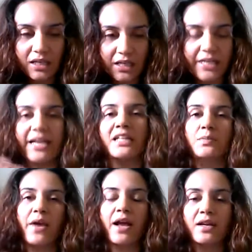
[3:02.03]

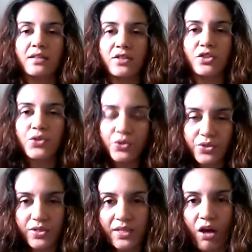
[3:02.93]
connect back to
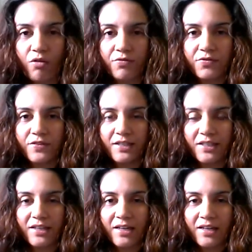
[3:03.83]
yourself
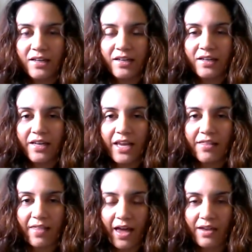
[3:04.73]

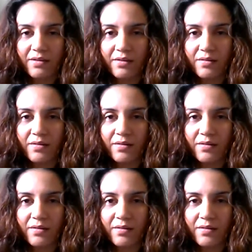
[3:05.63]
in that